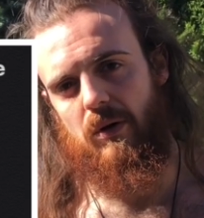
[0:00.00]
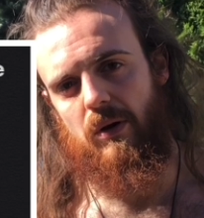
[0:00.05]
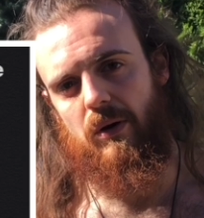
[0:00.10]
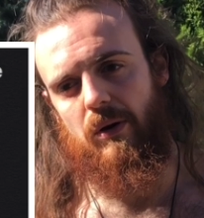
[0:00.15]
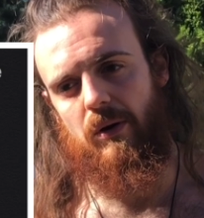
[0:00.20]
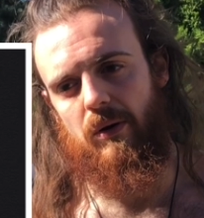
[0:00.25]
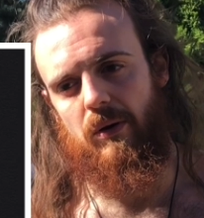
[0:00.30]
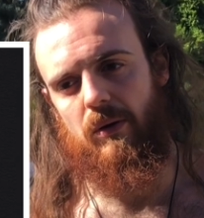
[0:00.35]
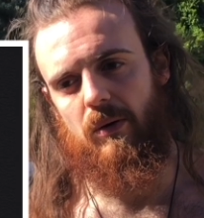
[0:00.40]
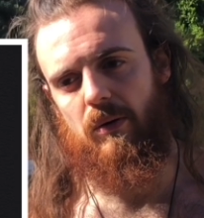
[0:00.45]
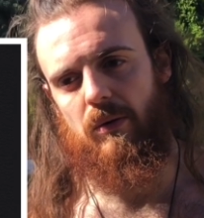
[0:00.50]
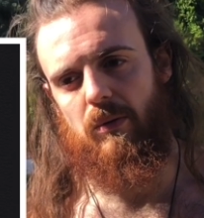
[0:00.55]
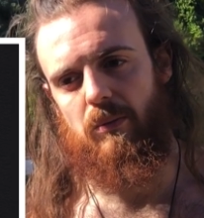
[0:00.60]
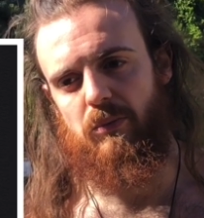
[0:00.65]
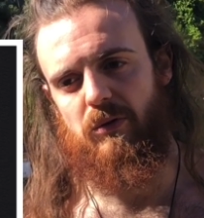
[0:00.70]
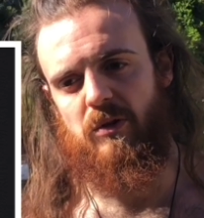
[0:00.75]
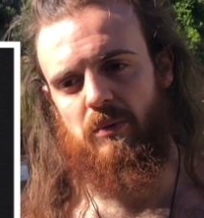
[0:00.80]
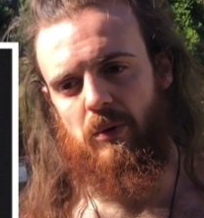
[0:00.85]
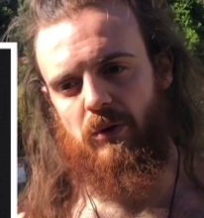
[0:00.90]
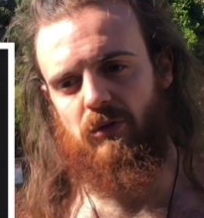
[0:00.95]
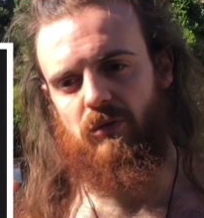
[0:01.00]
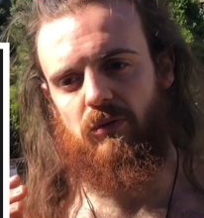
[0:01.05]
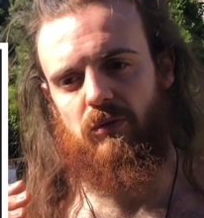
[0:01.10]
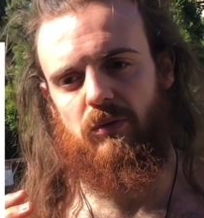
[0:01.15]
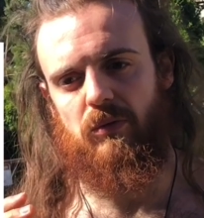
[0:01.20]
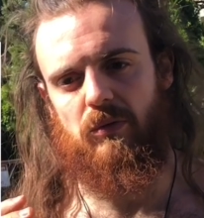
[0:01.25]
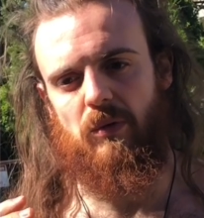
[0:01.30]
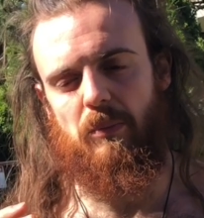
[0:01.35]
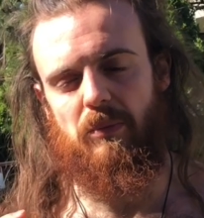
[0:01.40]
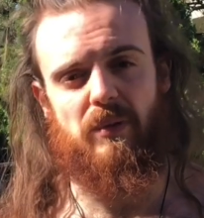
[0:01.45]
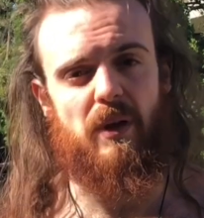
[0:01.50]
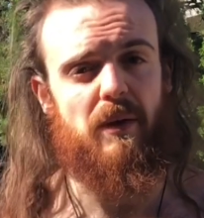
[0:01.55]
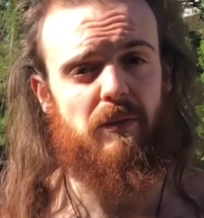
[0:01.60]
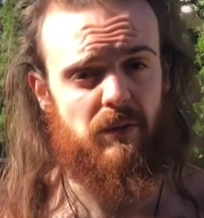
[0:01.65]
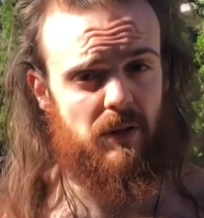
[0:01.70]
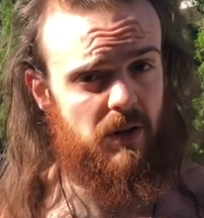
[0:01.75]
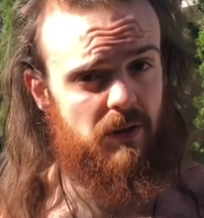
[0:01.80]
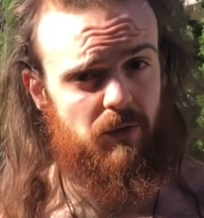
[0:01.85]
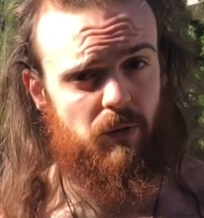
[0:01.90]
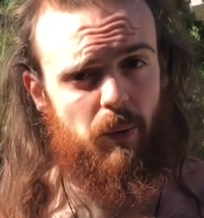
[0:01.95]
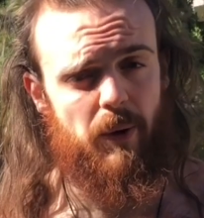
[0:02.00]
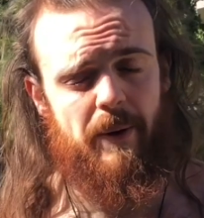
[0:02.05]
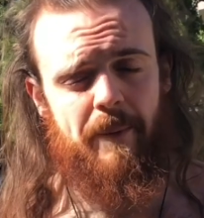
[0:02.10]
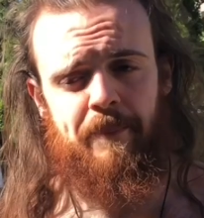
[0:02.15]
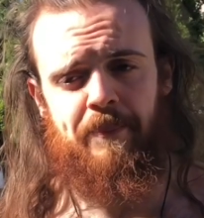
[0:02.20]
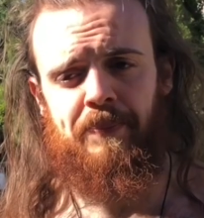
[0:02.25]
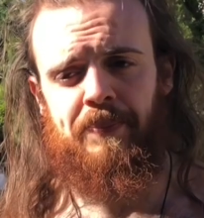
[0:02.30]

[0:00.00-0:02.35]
uh, pretty much some size everywhere,